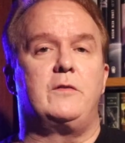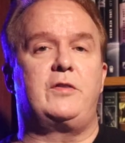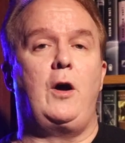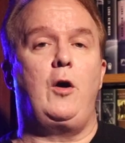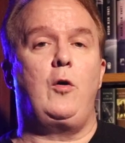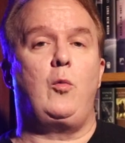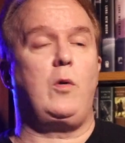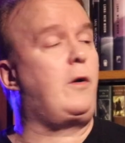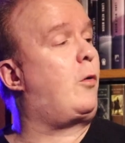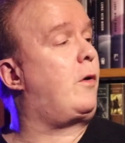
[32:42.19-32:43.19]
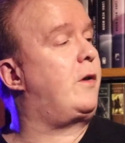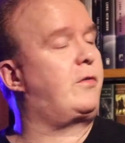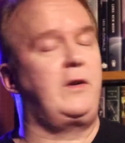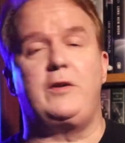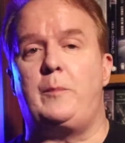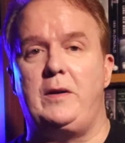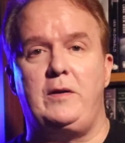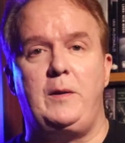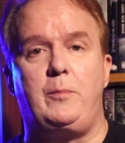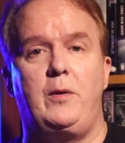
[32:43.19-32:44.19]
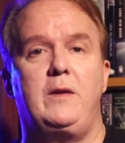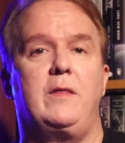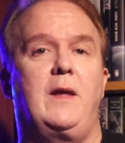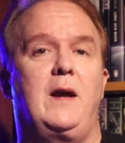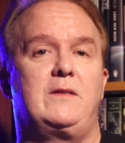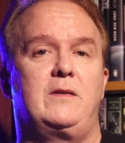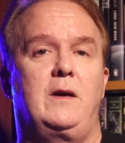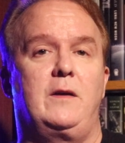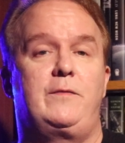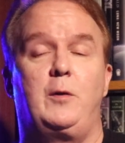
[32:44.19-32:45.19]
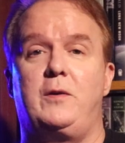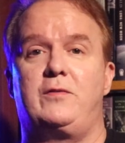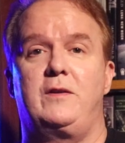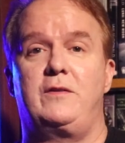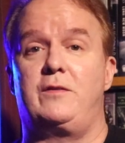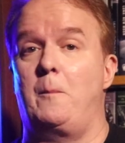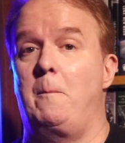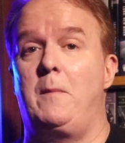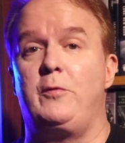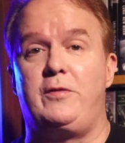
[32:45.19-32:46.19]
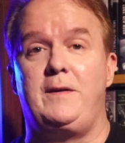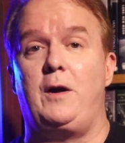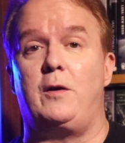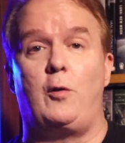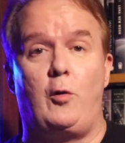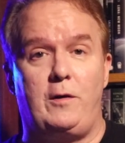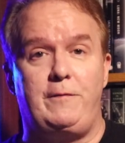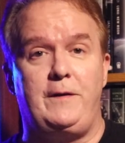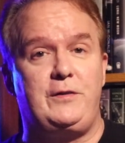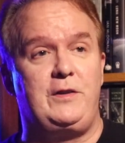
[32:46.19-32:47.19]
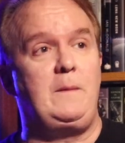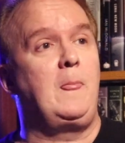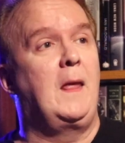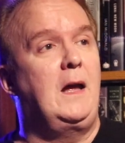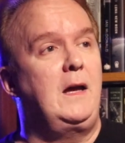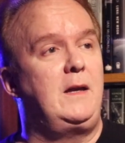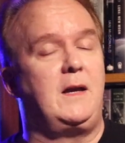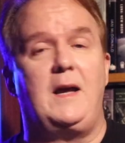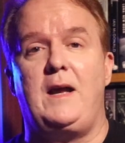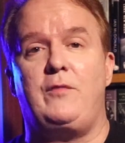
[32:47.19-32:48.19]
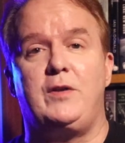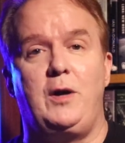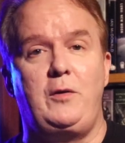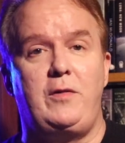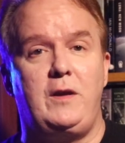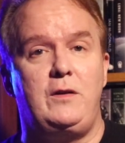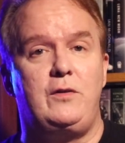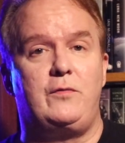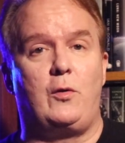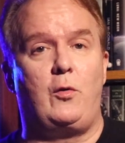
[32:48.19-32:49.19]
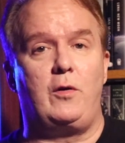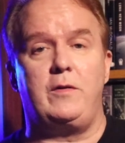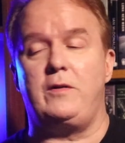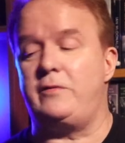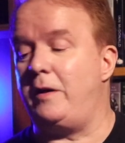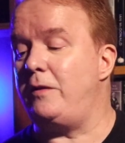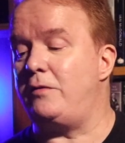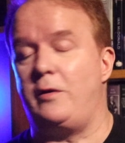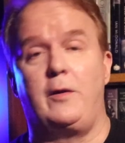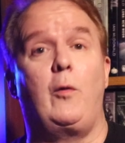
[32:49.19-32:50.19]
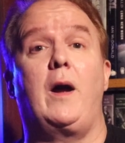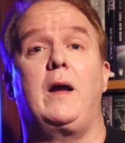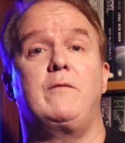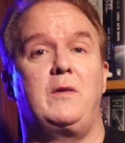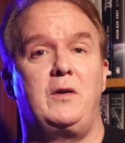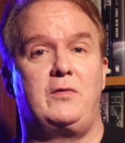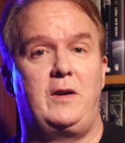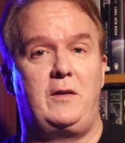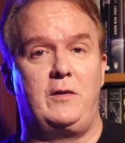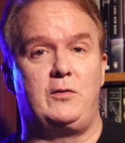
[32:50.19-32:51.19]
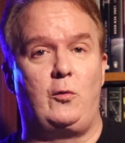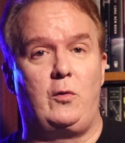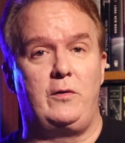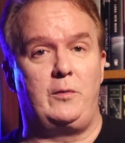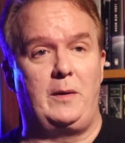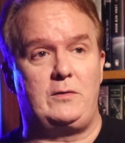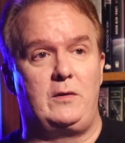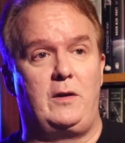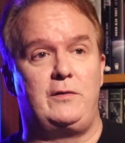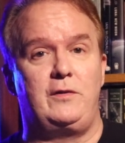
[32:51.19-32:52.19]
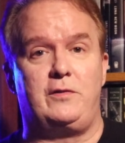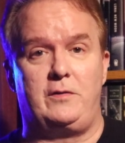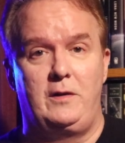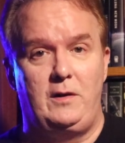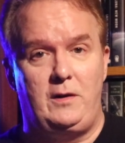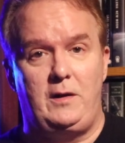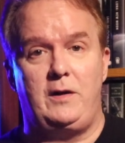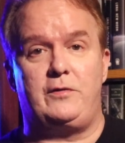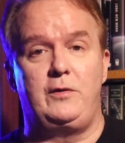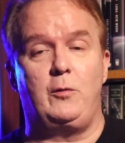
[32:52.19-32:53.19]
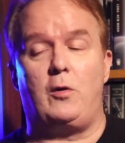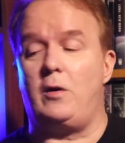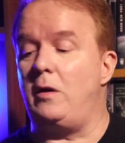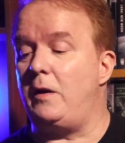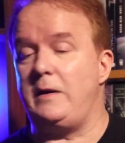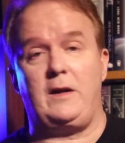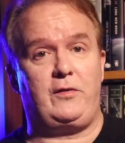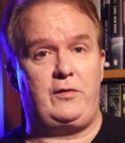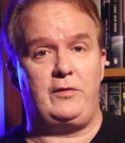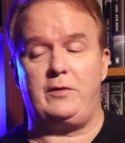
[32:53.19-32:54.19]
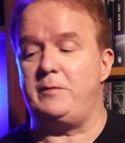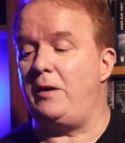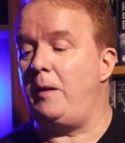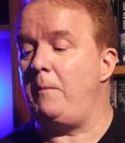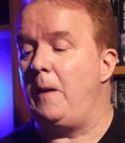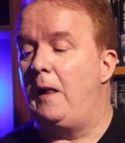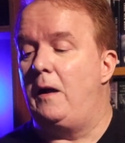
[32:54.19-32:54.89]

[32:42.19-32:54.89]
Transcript: So, Word Horde is an independent imprint that uh, focuses mostly on horror fiction. You kind of have to go to the indies for horror these days, although I am very excited that Tor is about to launch its, its new horror line next year sometime.